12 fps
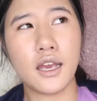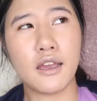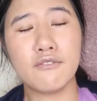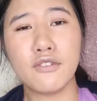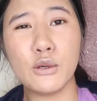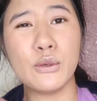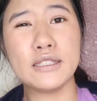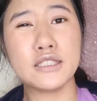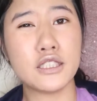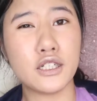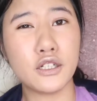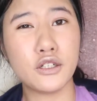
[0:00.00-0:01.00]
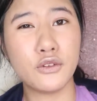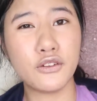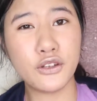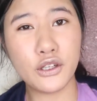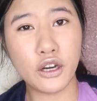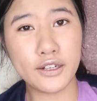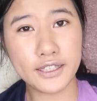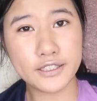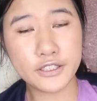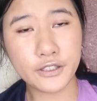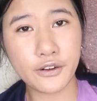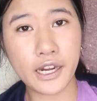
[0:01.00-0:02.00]
influencer review on
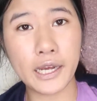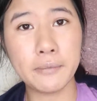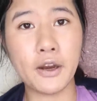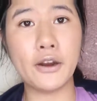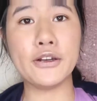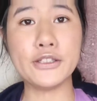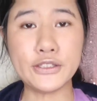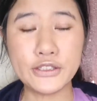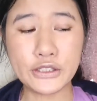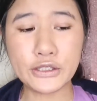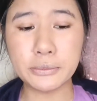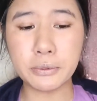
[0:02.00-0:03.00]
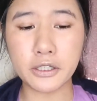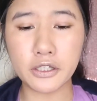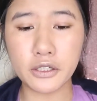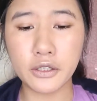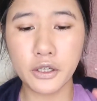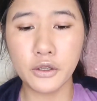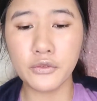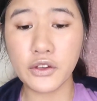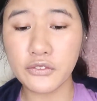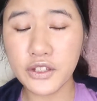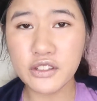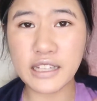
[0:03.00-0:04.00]
Instagram or YouTuber
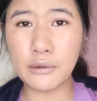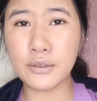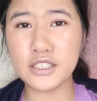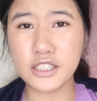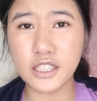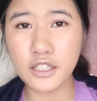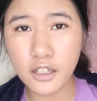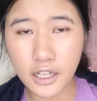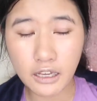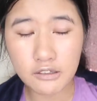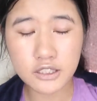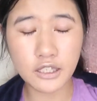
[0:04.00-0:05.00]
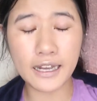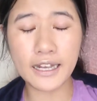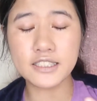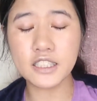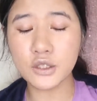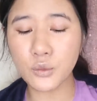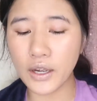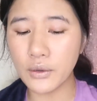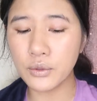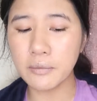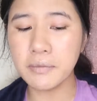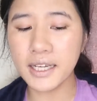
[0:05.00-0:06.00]
review that was good enough, so I just went
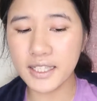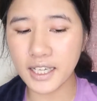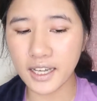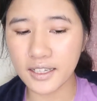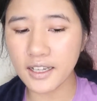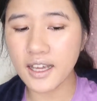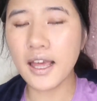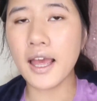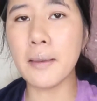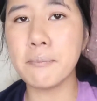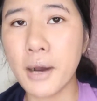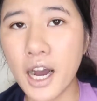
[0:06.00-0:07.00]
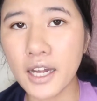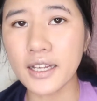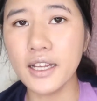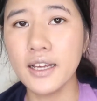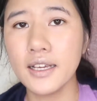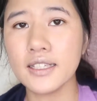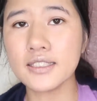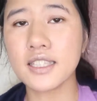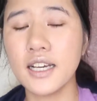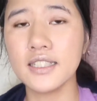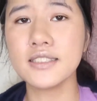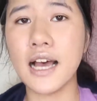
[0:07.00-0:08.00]
with my gut and bought it just
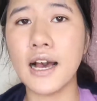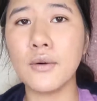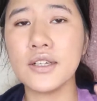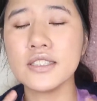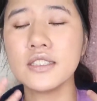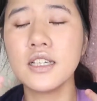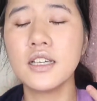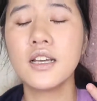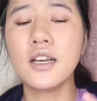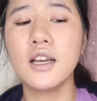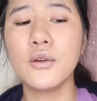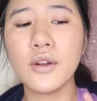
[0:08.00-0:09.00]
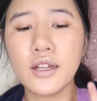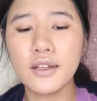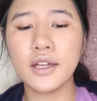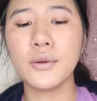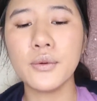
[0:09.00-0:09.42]
because I was really